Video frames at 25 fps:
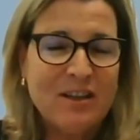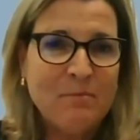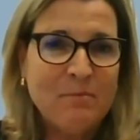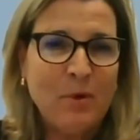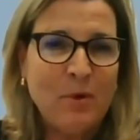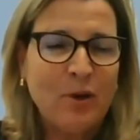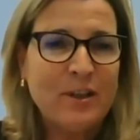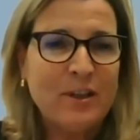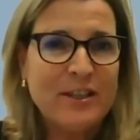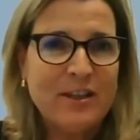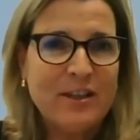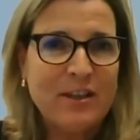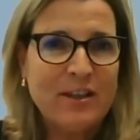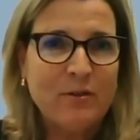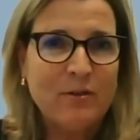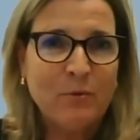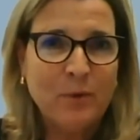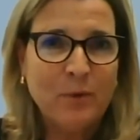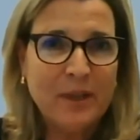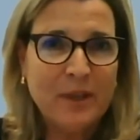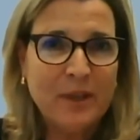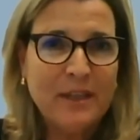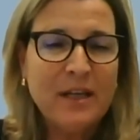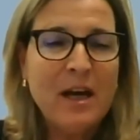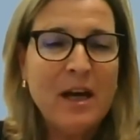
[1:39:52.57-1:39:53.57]
also
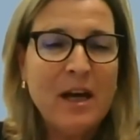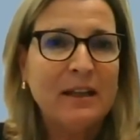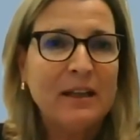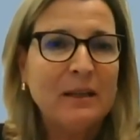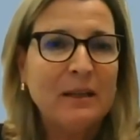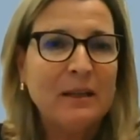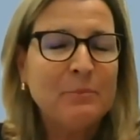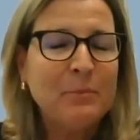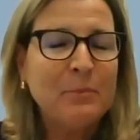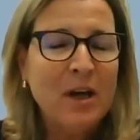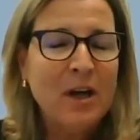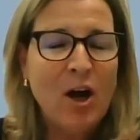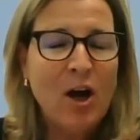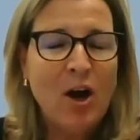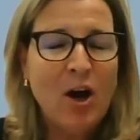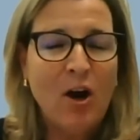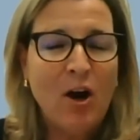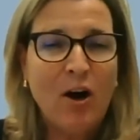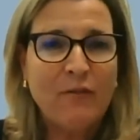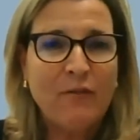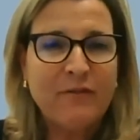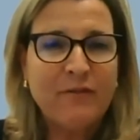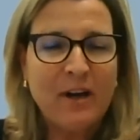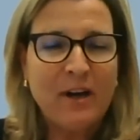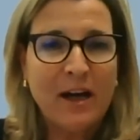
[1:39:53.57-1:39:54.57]
with the help
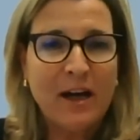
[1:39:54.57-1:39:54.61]
of